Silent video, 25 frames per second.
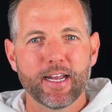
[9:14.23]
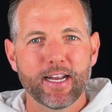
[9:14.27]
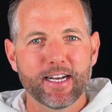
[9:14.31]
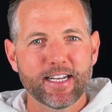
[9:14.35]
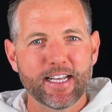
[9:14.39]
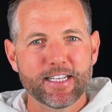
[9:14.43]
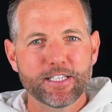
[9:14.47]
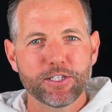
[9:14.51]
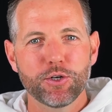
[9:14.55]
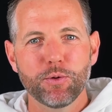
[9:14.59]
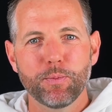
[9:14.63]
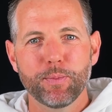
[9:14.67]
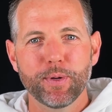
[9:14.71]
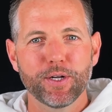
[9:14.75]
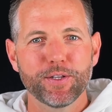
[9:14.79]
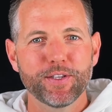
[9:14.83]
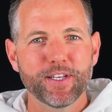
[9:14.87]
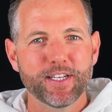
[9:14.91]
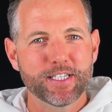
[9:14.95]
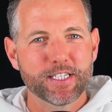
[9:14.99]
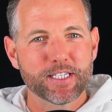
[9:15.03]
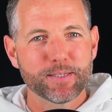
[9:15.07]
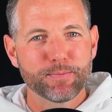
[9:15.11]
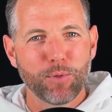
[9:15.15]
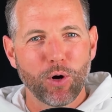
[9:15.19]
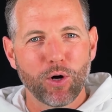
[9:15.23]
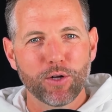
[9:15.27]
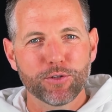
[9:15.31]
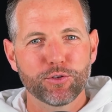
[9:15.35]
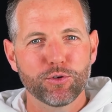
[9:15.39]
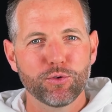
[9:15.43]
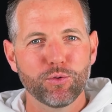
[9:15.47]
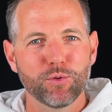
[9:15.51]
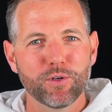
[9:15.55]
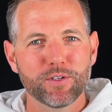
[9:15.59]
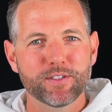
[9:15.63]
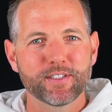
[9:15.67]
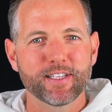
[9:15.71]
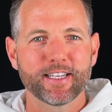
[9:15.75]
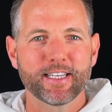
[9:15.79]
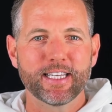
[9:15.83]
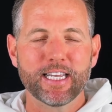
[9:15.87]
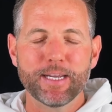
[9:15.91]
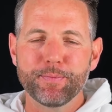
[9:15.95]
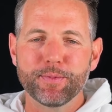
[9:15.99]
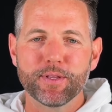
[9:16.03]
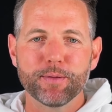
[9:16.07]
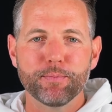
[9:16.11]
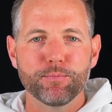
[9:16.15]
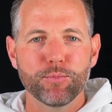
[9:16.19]
unless you build in small tools that
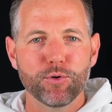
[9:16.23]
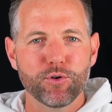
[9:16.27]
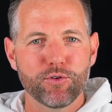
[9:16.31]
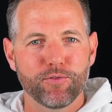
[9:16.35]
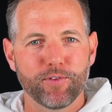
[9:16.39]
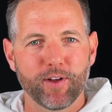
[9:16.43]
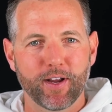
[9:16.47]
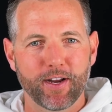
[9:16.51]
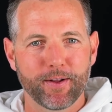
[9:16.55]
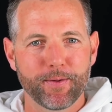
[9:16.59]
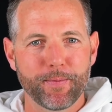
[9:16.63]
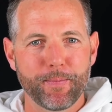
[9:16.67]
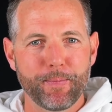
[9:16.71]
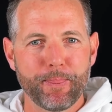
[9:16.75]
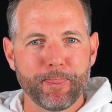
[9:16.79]
keep them moving.